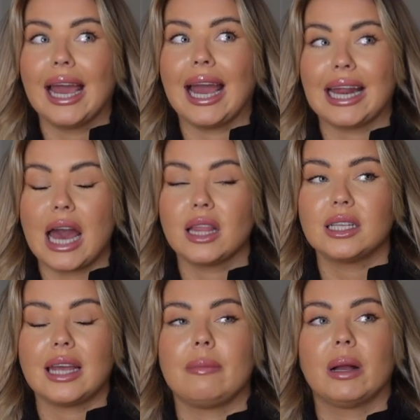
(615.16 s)
and at the
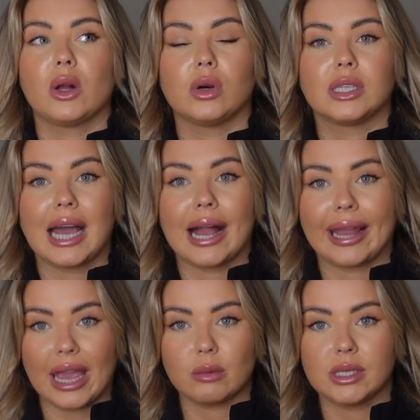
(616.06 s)
time I got it, I
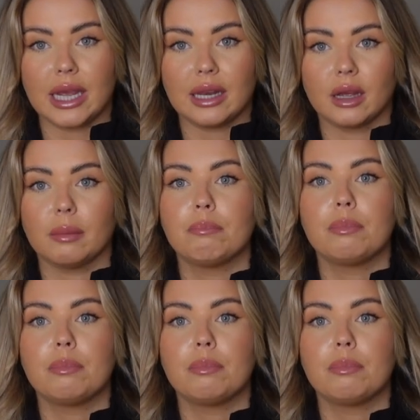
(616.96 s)
kept saying